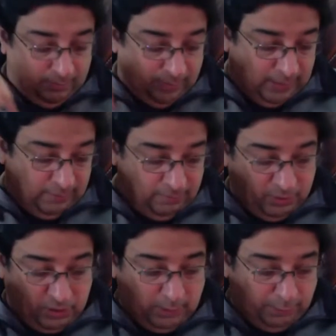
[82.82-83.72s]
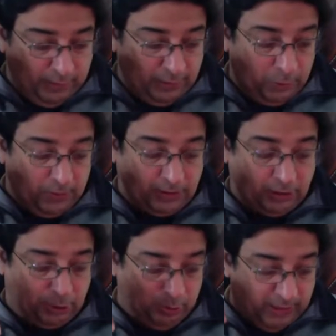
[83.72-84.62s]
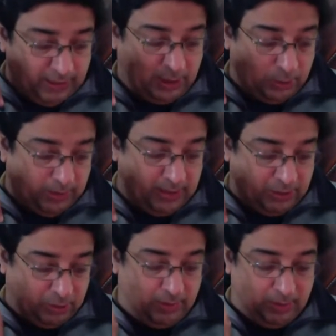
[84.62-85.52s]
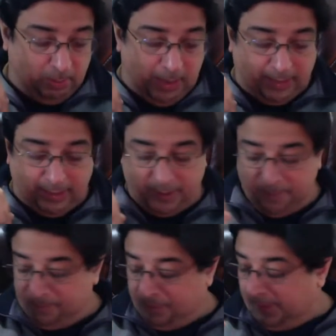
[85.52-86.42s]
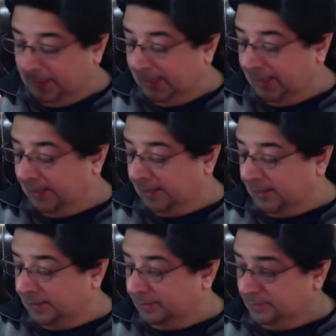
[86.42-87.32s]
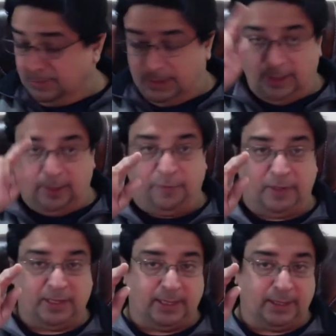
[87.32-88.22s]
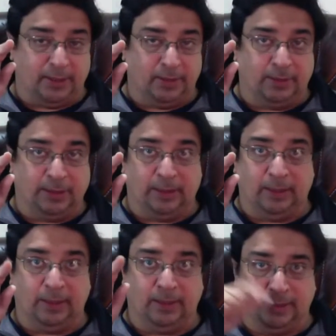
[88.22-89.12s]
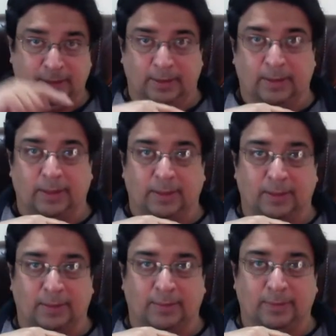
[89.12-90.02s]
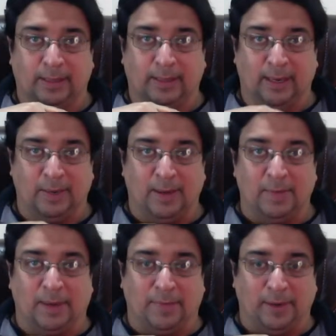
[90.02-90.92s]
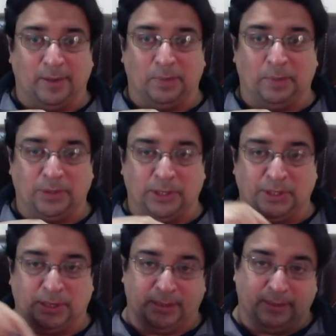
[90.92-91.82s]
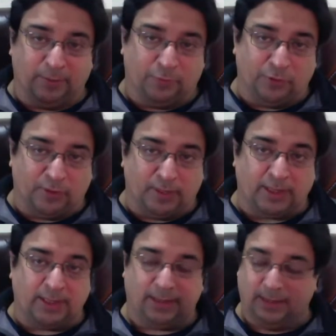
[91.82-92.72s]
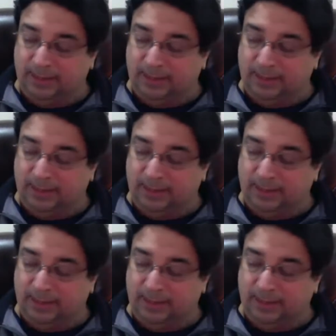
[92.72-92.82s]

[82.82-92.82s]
I'm suffering through a swear backache. And if I sit on the in my regular position, the footrest,